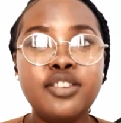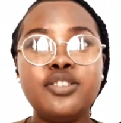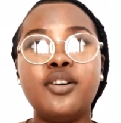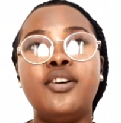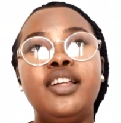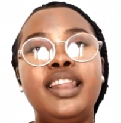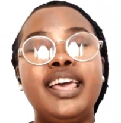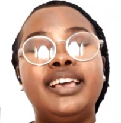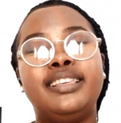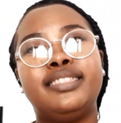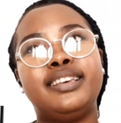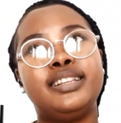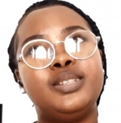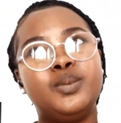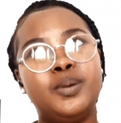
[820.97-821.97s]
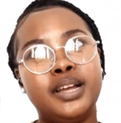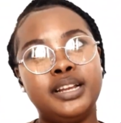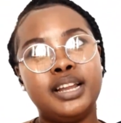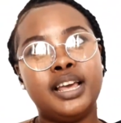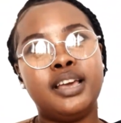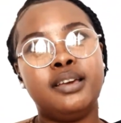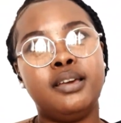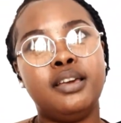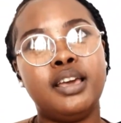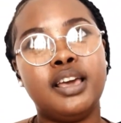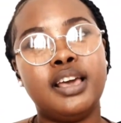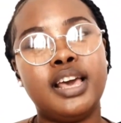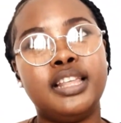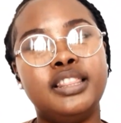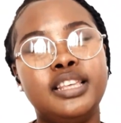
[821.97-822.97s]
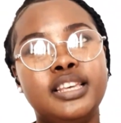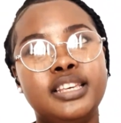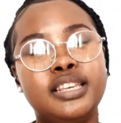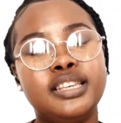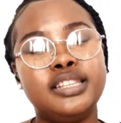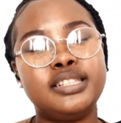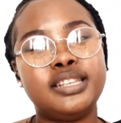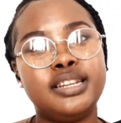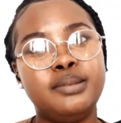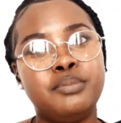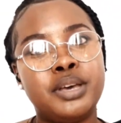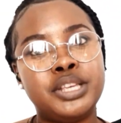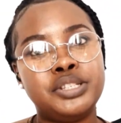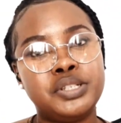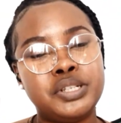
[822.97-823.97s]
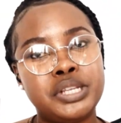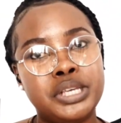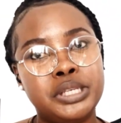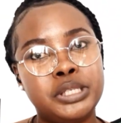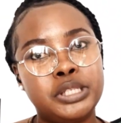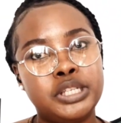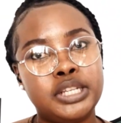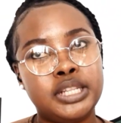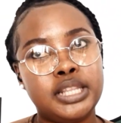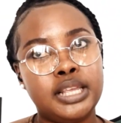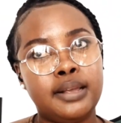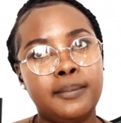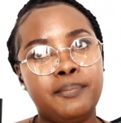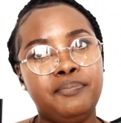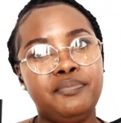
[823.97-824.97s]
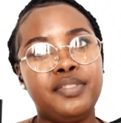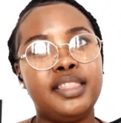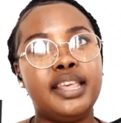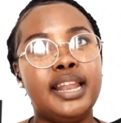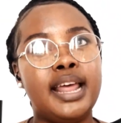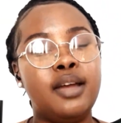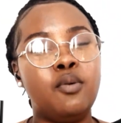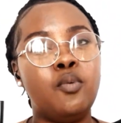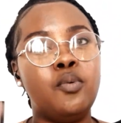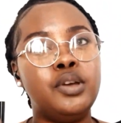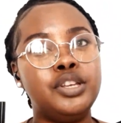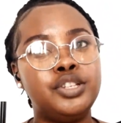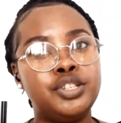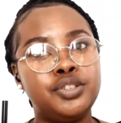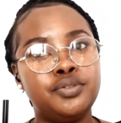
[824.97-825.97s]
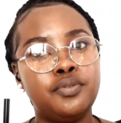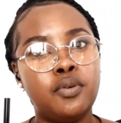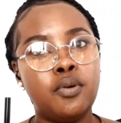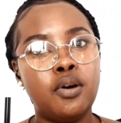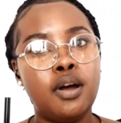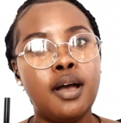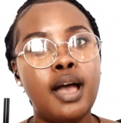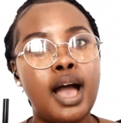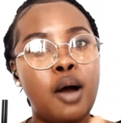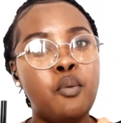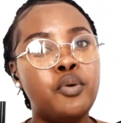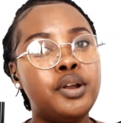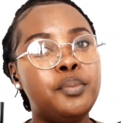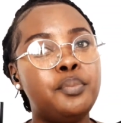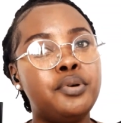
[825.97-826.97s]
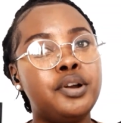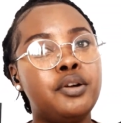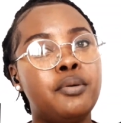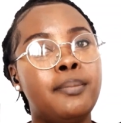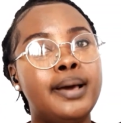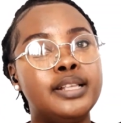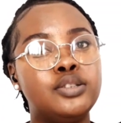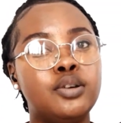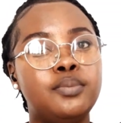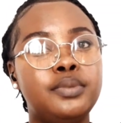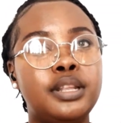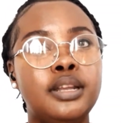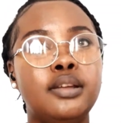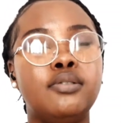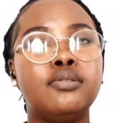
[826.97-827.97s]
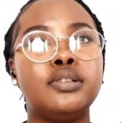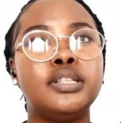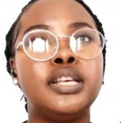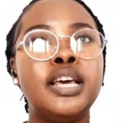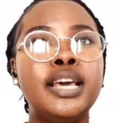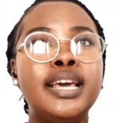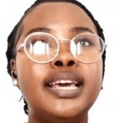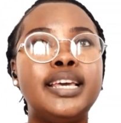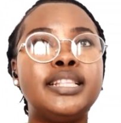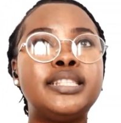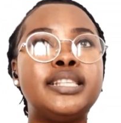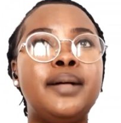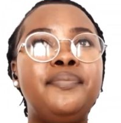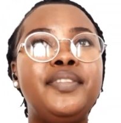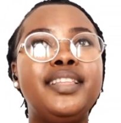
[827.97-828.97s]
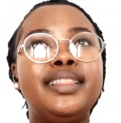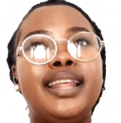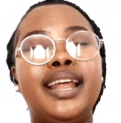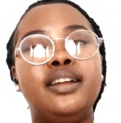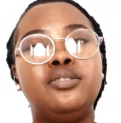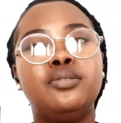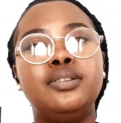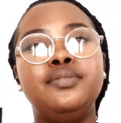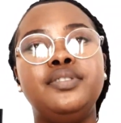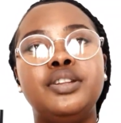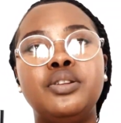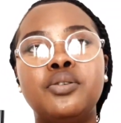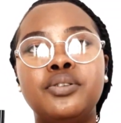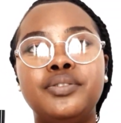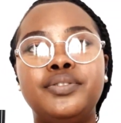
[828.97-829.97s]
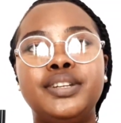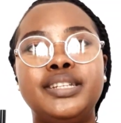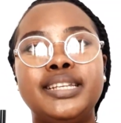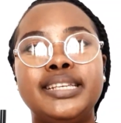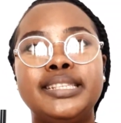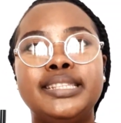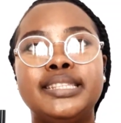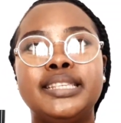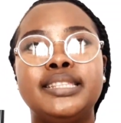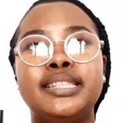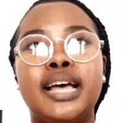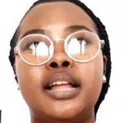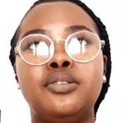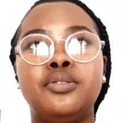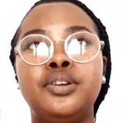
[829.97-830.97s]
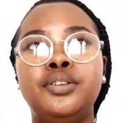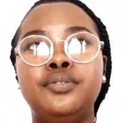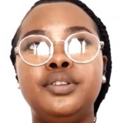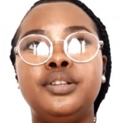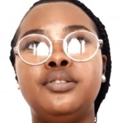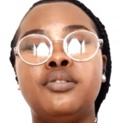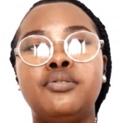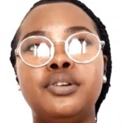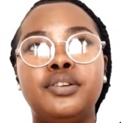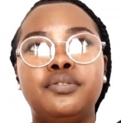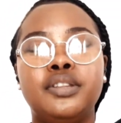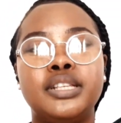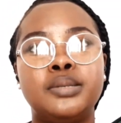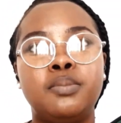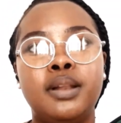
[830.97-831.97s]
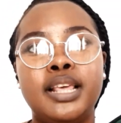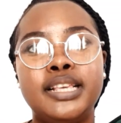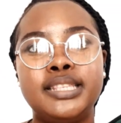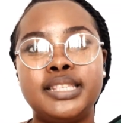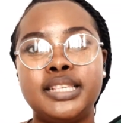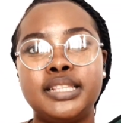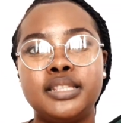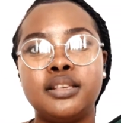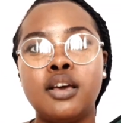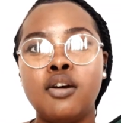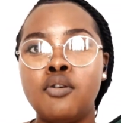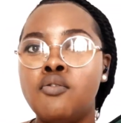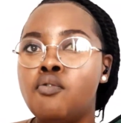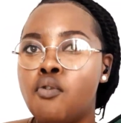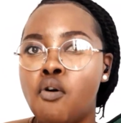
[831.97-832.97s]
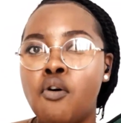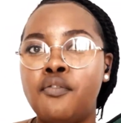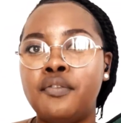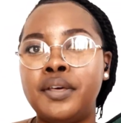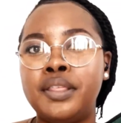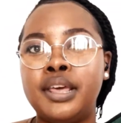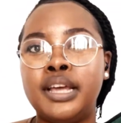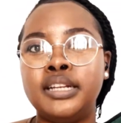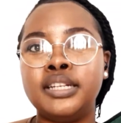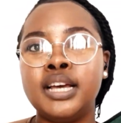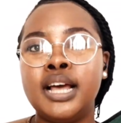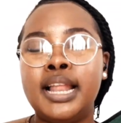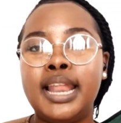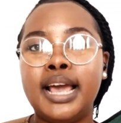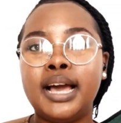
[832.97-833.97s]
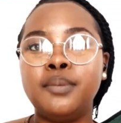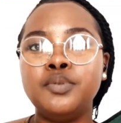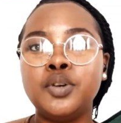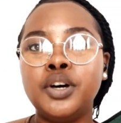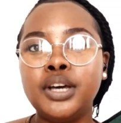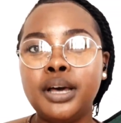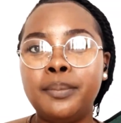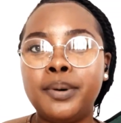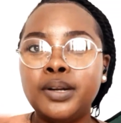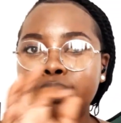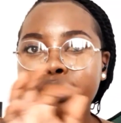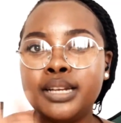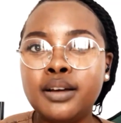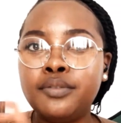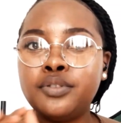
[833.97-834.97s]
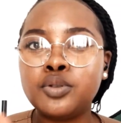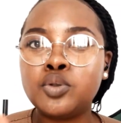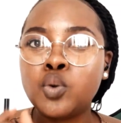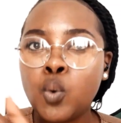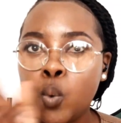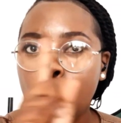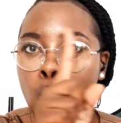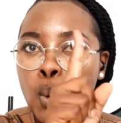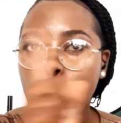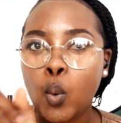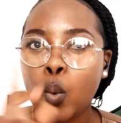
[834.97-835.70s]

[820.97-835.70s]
Like, that's when I think it's an imagination thing that I wish for. I wouldn't put it on my top three because it's something that I don't even know if it exists. I don't even know if there's places who offer that. Like, I'm talking about dinner for two.